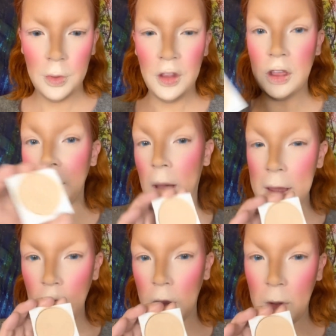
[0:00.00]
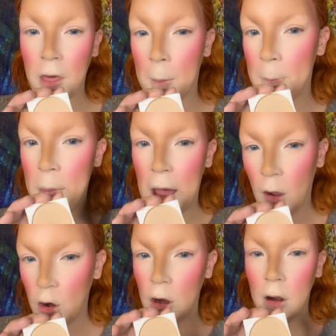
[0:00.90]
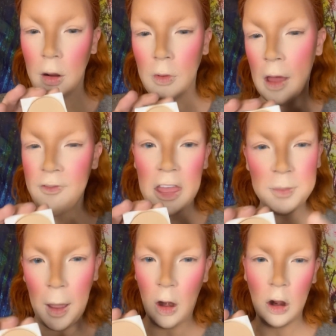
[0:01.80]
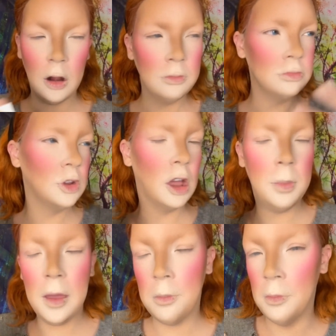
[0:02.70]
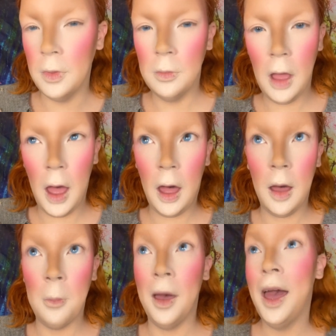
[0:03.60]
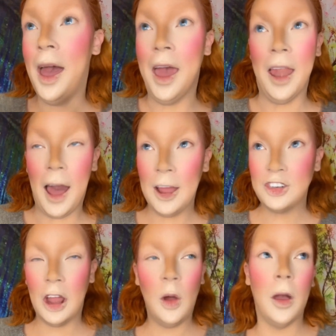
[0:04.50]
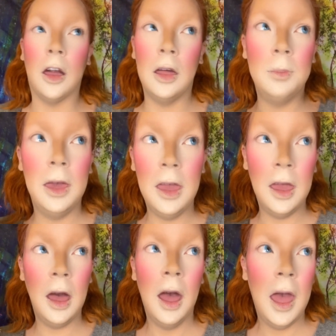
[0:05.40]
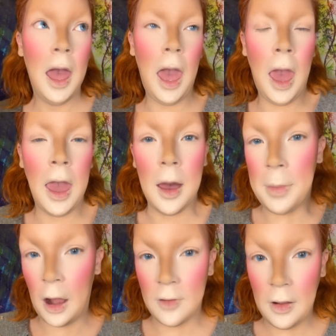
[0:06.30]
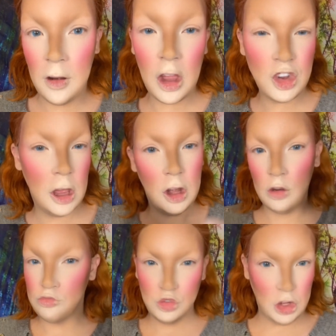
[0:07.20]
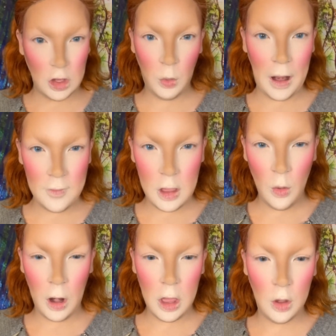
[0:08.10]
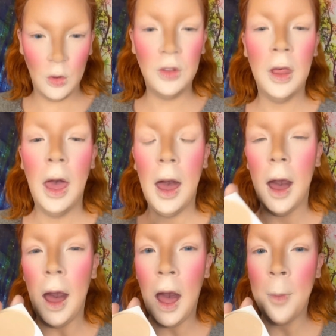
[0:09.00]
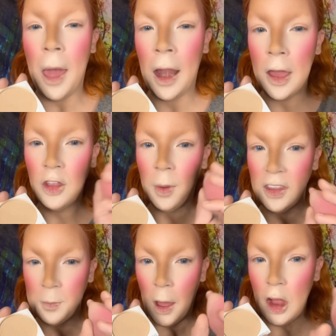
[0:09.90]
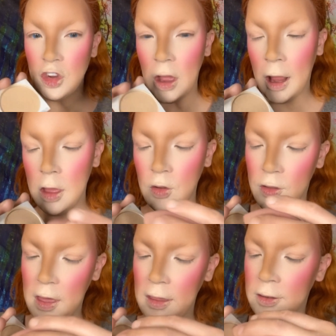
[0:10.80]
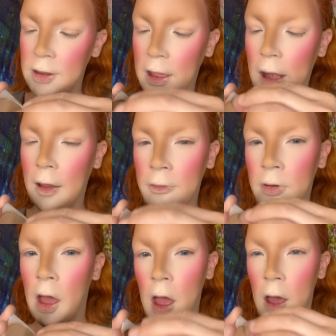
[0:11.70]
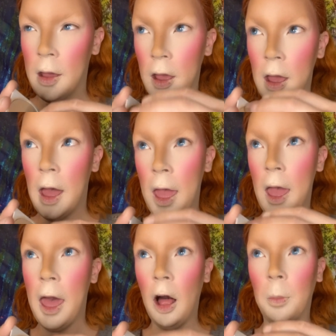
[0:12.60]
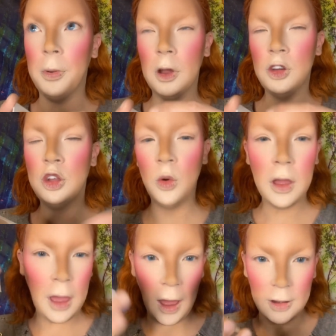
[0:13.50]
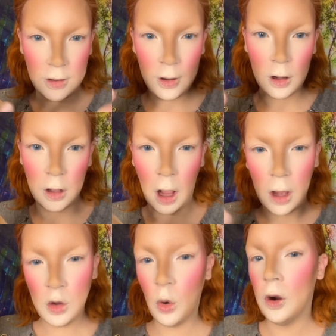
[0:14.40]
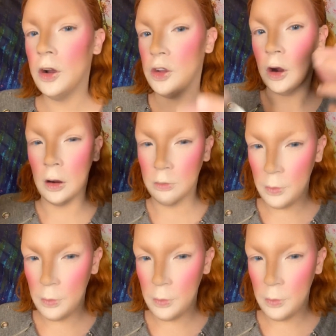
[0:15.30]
So now I go in with a powder, a face powder, could be an eyeshadow, it could be a powder foundation, just whatever you want to use. And I use my sponge, and I use this to kind of help to cut certain contours or